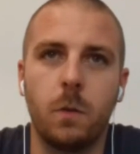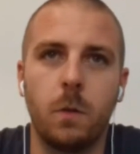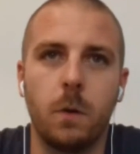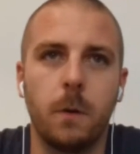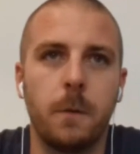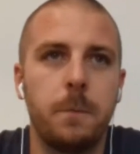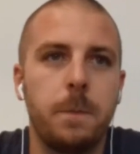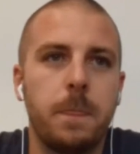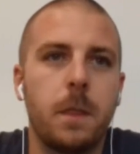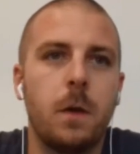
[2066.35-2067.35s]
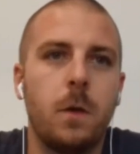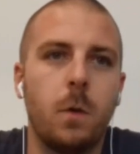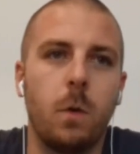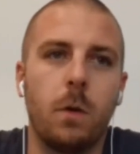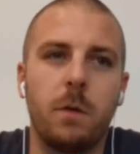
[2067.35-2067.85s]
or
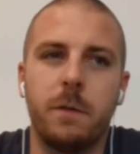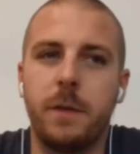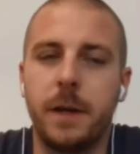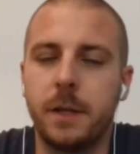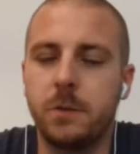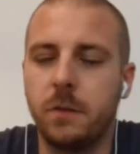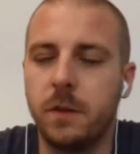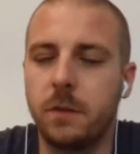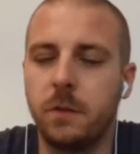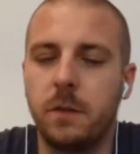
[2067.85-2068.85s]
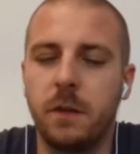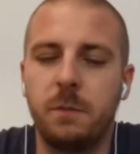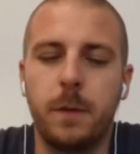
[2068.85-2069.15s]
the financial sector stuff.